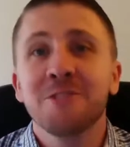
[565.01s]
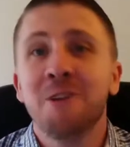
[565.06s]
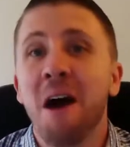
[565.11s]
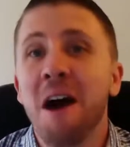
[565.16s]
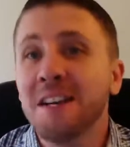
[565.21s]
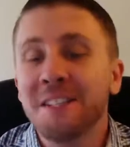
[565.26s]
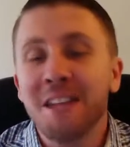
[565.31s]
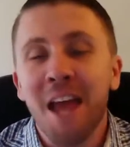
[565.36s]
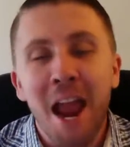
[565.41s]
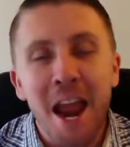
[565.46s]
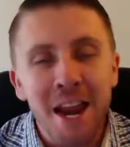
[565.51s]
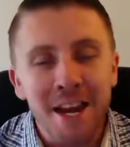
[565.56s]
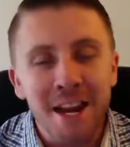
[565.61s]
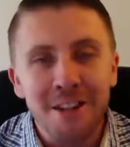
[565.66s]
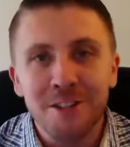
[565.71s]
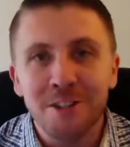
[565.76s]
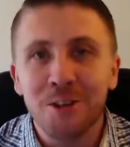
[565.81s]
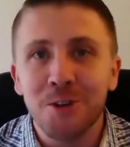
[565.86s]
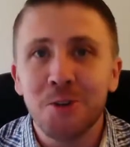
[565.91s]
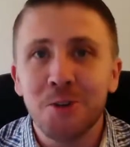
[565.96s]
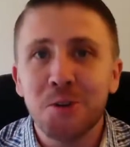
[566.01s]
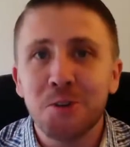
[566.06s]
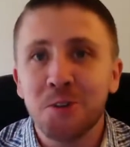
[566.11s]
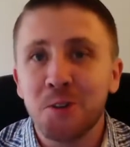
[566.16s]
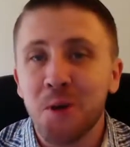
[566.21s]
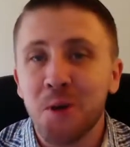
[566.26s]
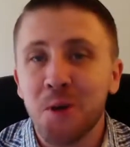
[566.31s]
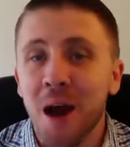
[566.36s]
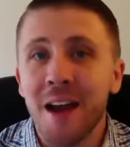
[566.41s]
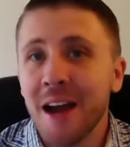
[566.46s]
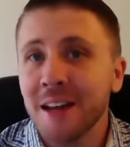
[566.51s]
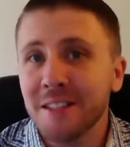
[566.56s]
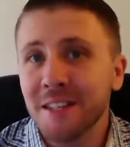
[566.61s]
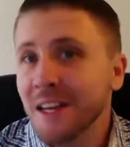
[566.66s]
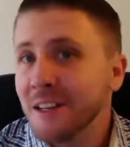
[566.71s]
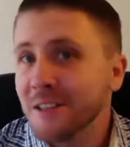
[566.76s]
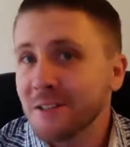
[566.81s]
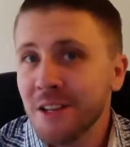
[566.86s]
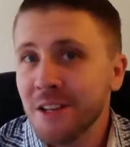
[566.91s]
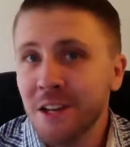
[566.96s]
So I just hated school. So
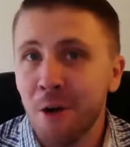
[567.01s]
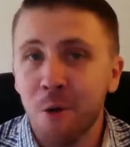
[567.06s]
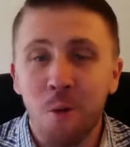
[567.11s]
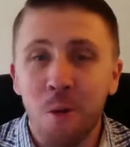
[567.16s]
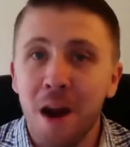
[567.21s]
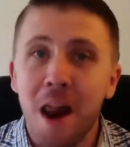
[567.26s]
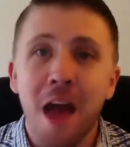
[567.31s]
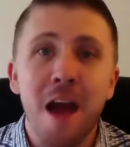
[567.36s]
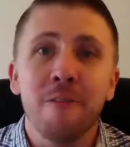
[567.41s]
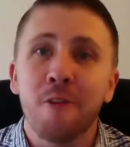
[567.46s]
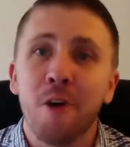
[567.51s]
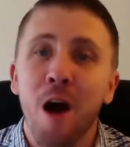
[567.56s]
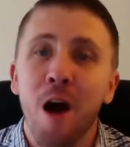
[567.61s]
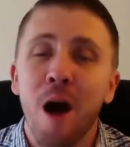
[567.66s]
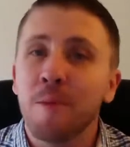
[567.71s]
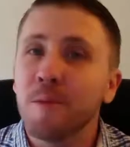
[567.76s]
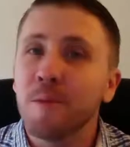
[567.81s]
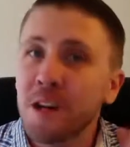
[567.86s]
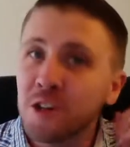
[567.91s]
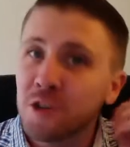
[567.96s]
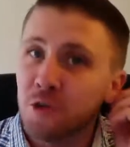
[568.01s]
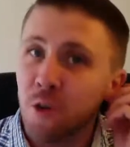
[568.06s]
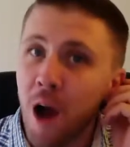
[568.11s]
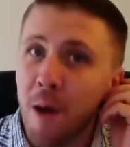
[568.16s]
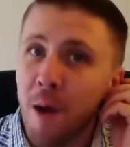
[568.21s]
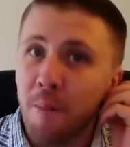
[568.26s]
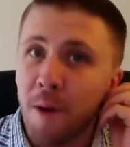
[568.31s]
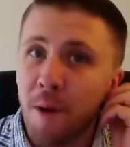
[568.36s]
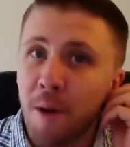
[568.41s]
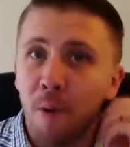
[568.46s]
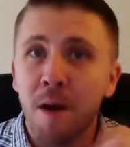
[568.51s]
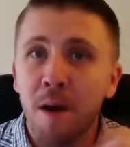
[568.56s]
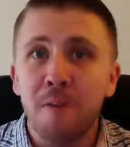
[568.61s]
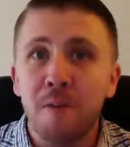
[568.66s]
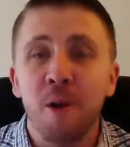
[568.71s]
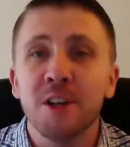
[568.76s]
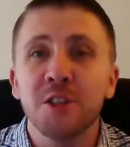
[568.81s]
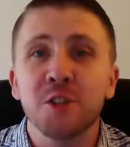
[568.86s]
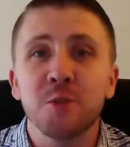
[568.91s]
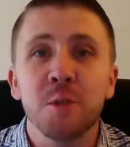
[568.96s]
I said, you know, whatever, I'm going to drop out my
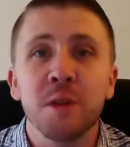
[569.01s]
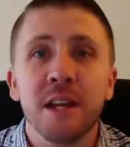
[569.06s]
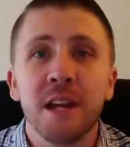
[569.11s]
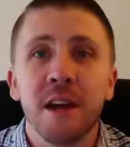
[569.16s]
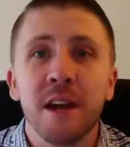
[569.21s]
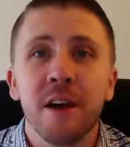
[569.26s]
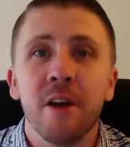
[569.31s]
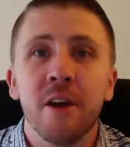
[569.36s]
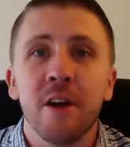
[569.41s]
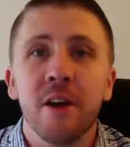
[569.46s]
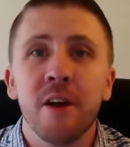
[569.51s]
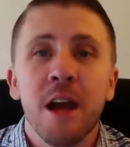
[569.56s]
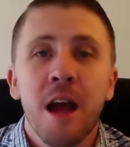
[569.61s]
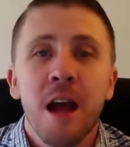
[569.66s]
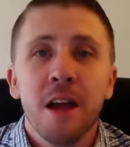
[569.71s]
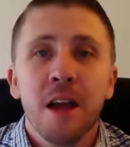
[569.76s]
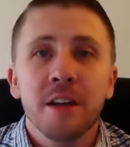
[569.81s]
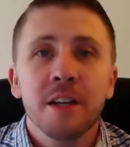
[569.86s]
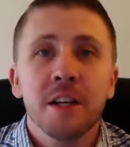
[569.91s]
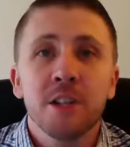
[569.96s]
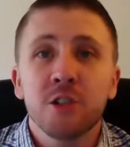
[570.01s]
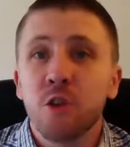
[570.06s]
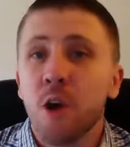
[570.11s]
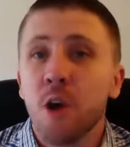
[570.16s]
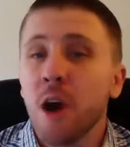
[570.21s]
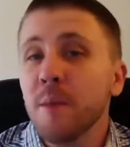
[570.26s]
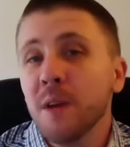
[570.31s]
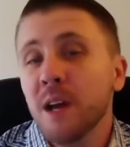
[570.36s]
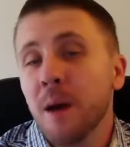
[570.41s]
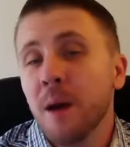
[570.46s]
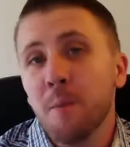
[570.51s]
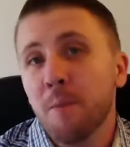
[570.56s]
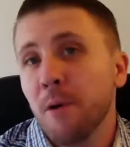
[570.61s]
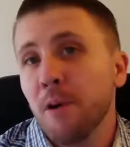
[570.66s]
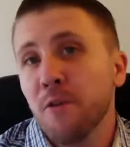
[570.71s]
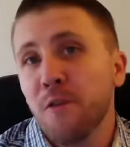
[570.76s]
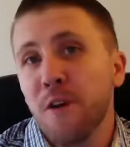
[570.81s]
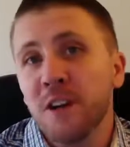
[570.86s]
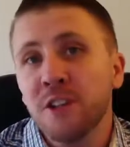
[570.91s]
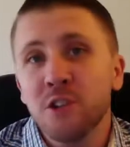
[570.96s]
freshman year to try to become a
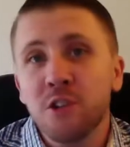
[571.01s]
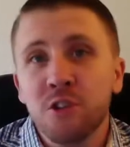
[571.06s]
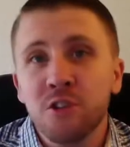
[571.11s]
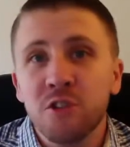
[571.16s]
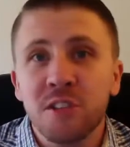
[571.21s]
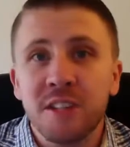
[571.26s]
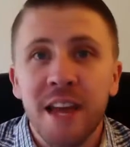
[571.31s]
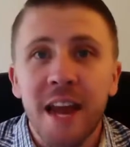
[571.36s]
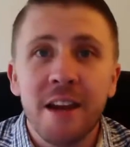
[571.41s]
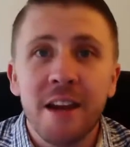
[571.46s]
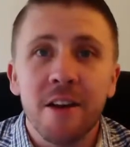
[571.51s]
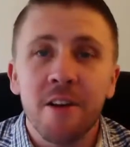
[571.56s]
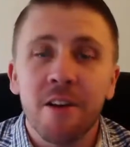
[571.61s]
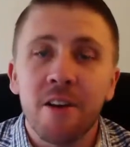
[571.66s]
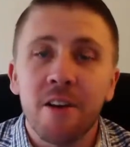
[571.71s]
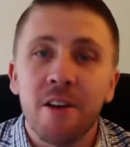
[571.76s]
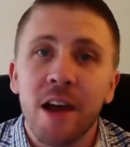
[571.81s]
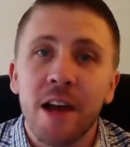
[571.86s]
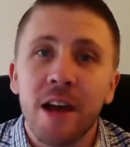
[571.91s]
professional skater.